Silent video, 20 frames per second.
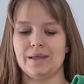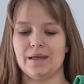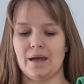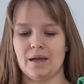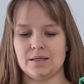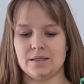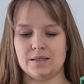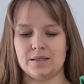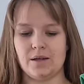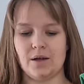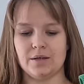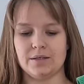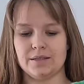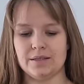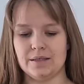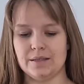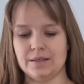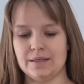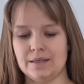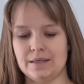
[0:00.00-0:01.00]
I
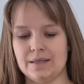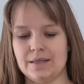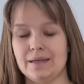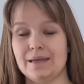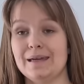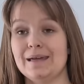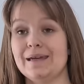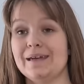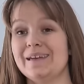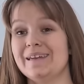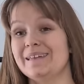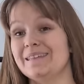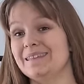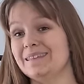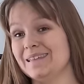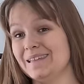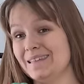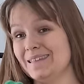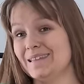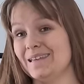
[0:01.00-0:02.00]
started
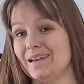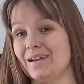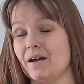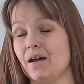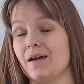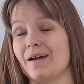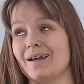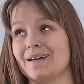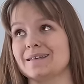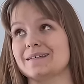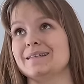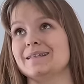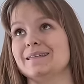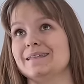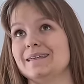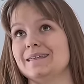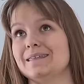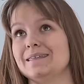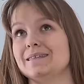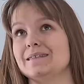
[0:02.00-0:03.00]
knitting, I actually
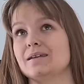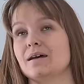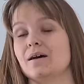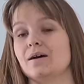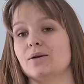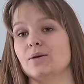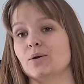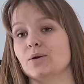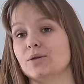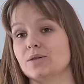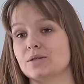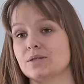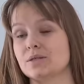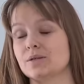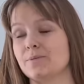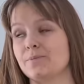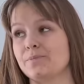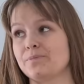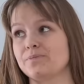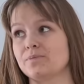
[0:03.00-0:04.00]
knit a lot
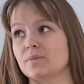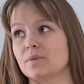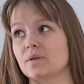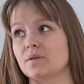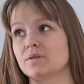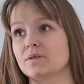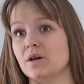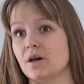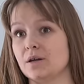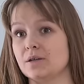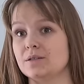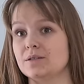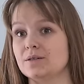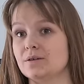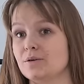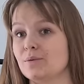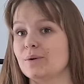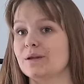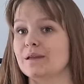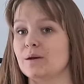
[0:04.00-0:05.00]

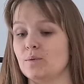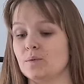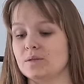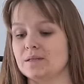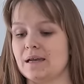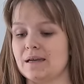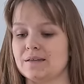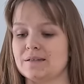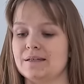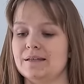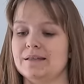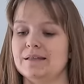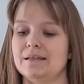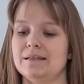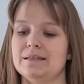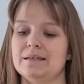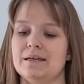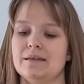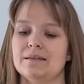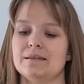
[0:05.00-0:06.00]
tighter when I was actually
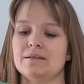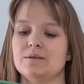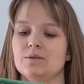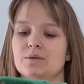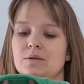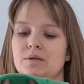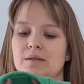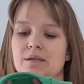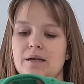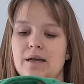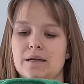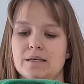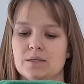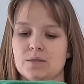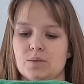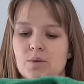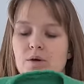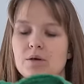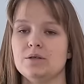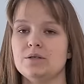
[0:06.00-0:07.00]
knitting than doing the gauge
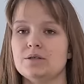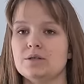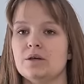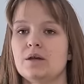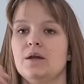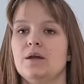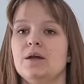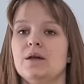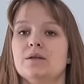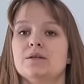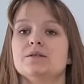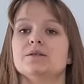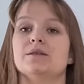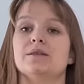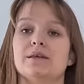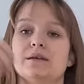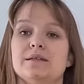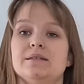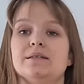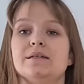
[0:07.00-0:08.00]
swatch. So
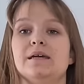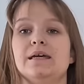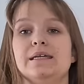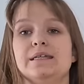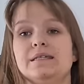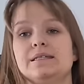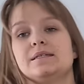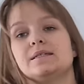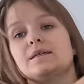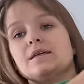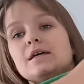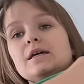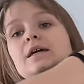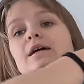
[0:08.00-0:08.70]
this is